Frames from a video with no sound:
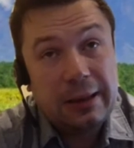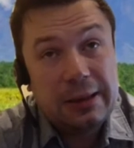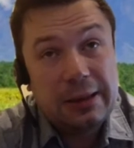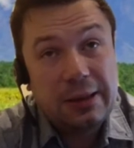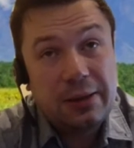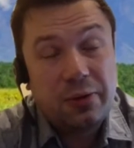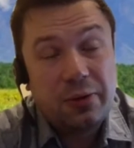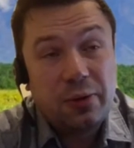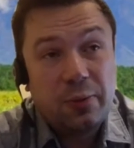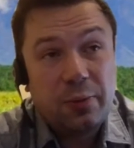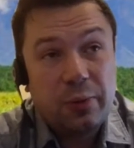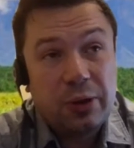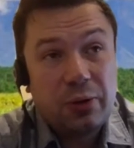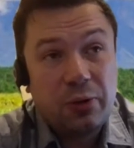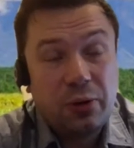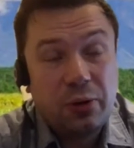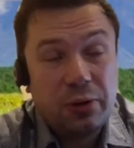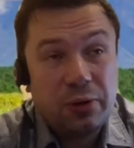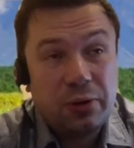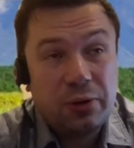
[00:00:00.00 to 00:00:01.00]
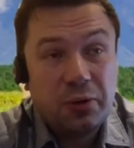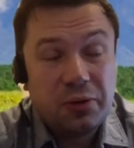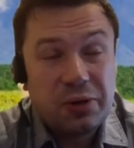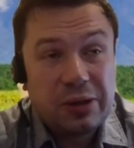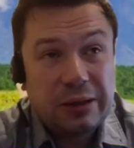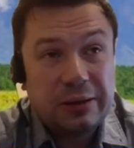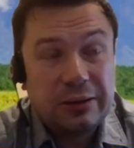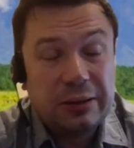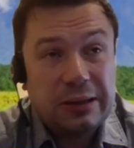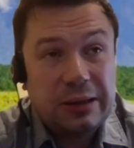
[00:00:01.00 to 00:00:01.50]
when people are saying
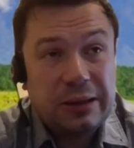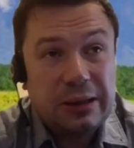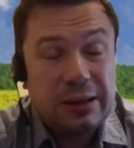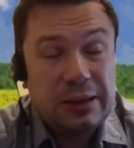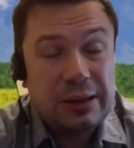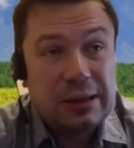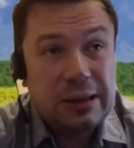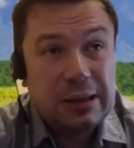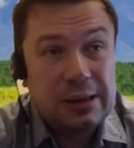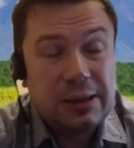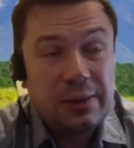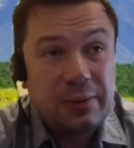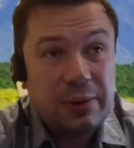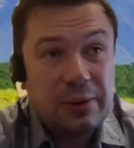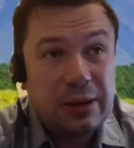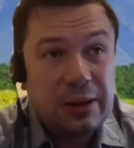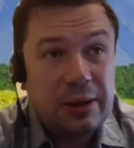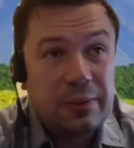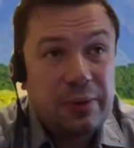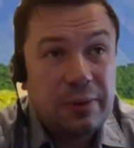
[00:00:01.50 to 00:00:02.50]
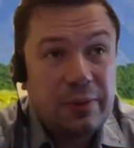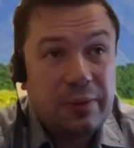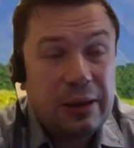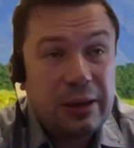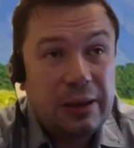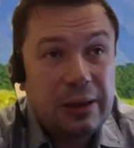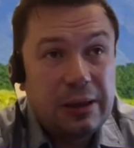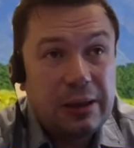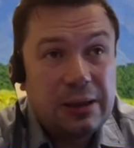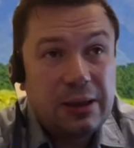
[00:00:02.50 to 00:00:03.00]
that we will better do
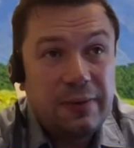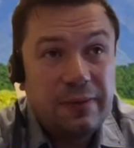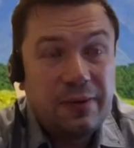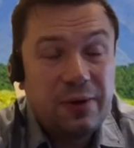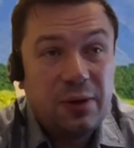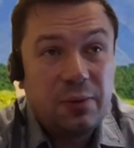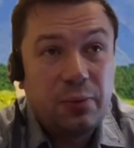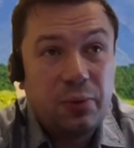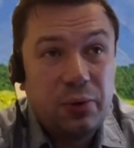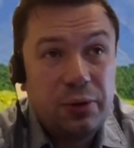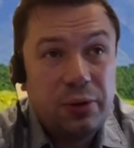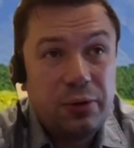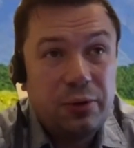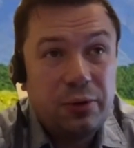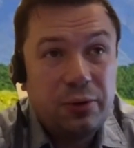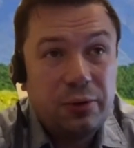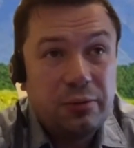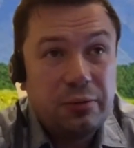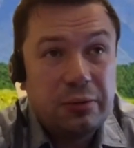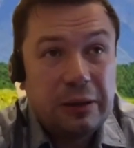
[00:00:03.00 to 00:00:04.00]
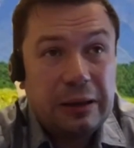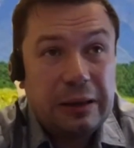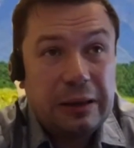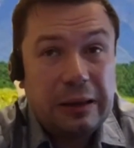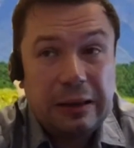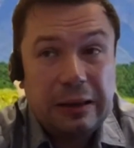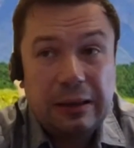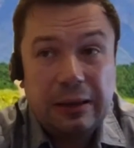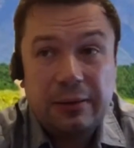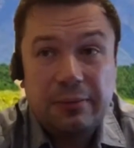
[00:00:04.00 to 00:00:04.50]
it manually, we don't want to
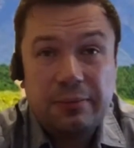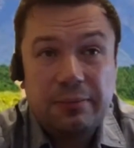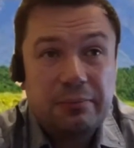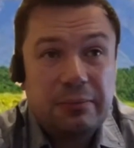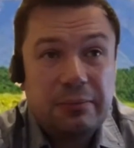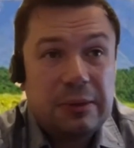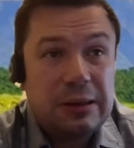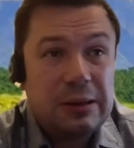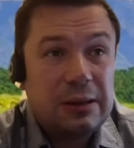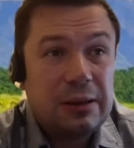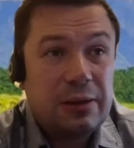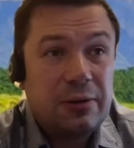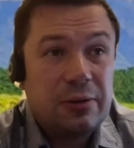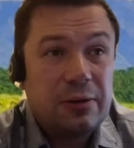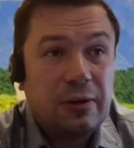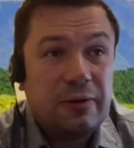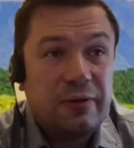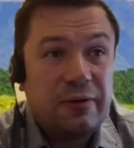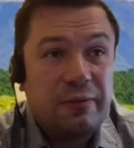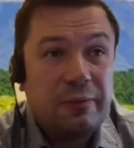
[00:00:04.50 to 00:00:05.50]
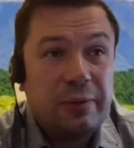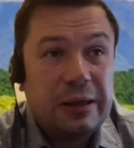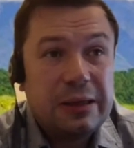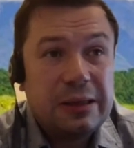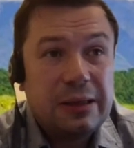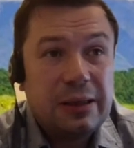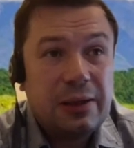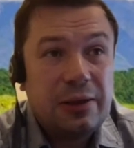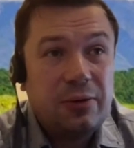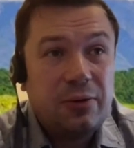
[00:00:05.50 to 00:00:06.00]
pay any money. Yes,
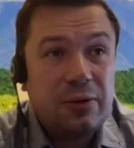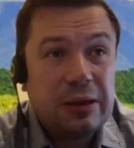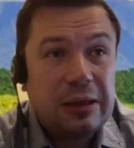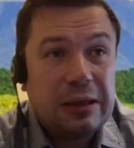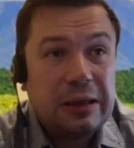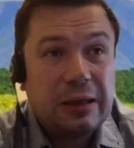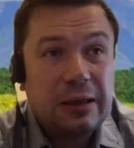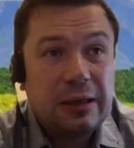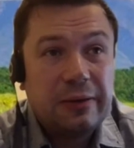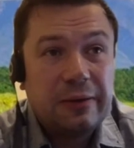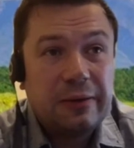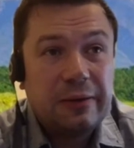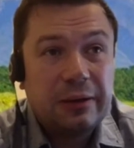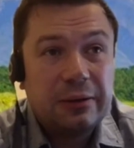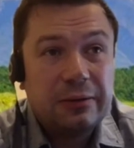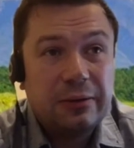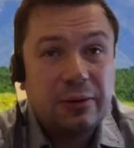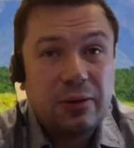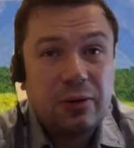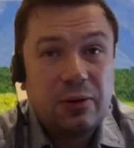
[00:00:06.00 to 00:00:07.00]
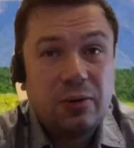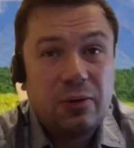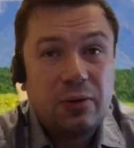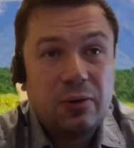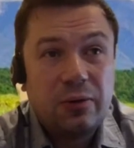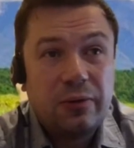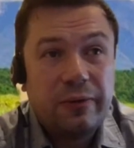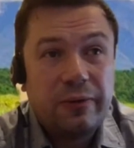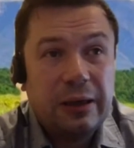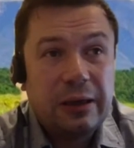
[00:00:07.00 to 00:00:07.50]
there is this approach.
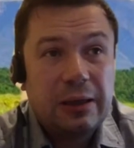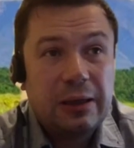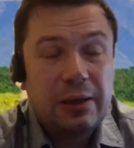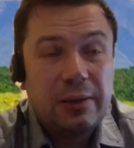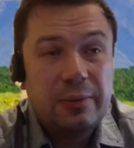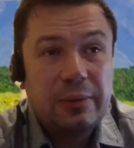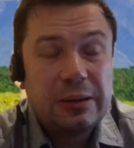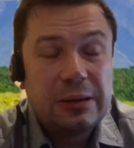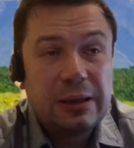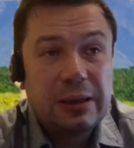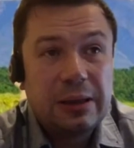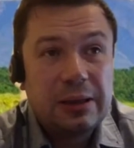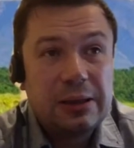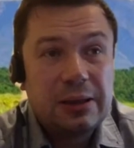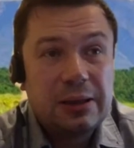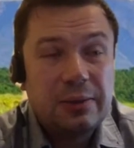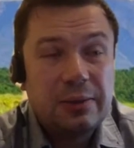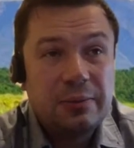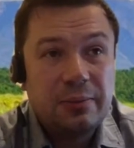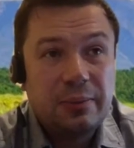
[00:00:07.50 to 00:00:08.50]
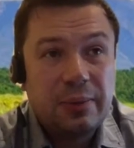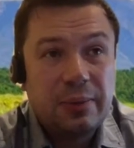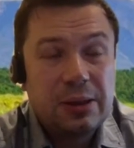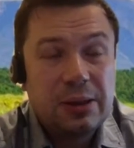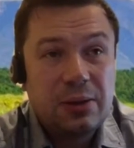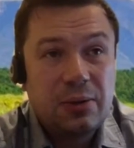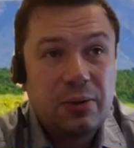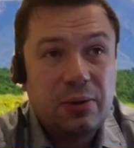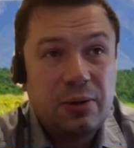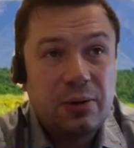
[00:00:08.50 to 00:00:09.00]
But if, for example, we
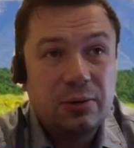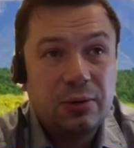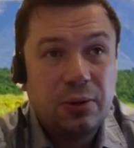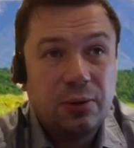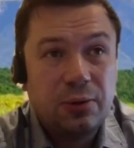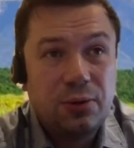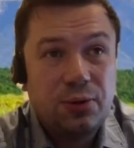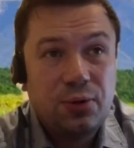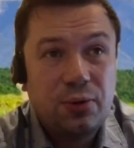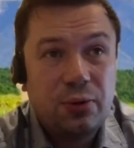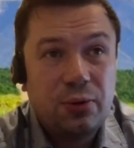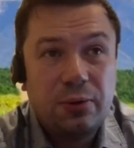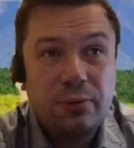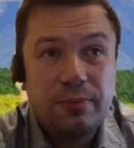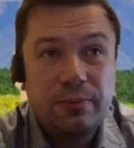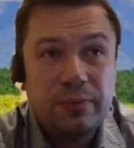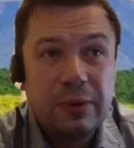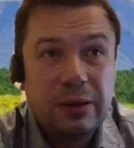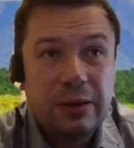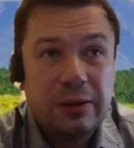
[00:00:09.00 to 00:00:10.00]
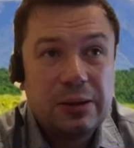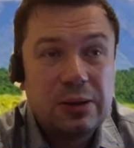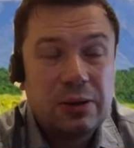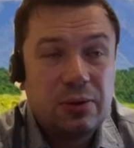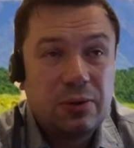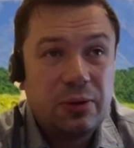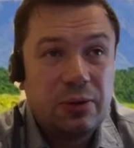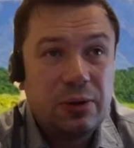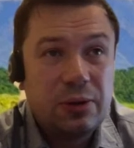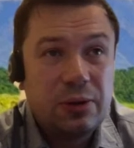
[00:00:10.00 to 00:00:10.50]
go to Japan or
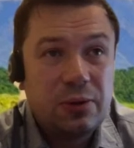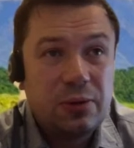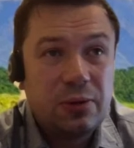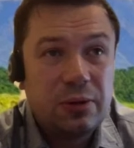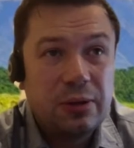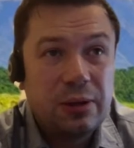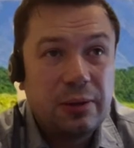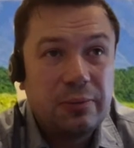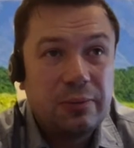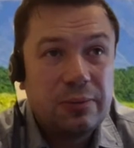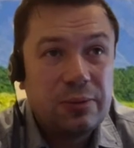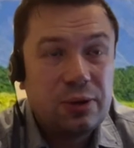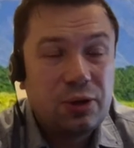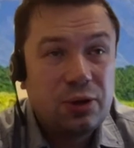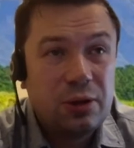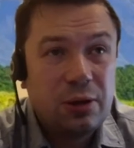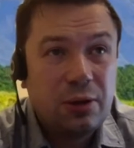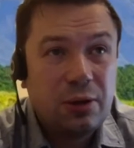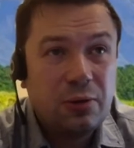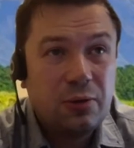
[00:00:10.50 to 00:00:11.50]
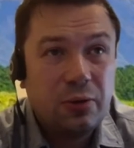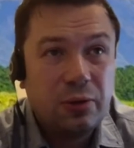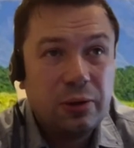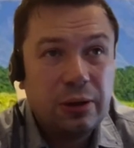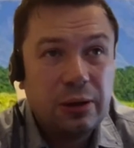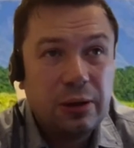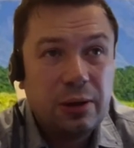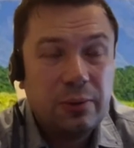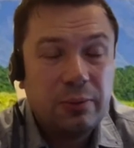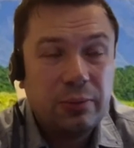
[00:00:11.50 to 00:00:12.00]
Brazil for a
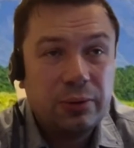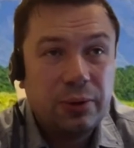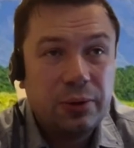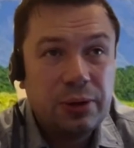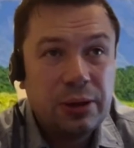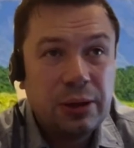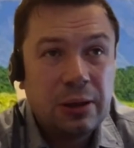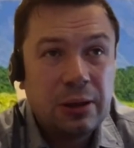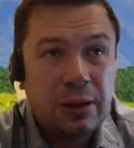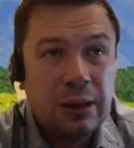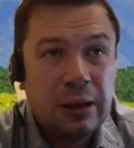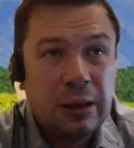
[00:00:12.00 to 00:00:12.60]
carnival,